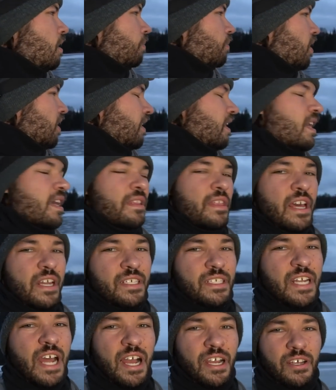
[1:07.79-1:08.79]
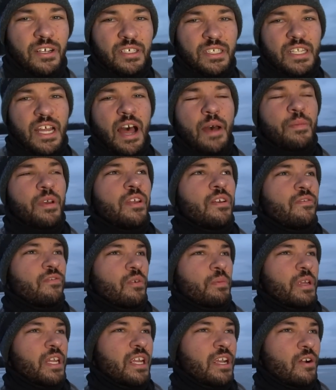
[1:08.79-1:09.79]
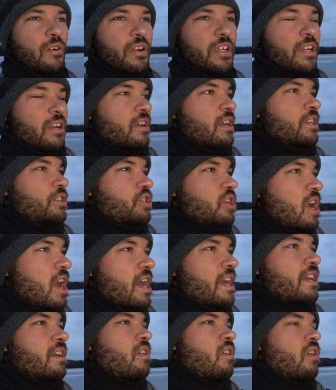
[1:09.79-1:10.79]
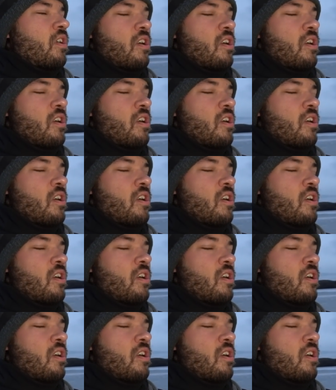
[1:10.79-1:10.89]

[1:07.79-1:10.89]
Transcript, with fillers: But that is not gonna stop me from getting out here and trying.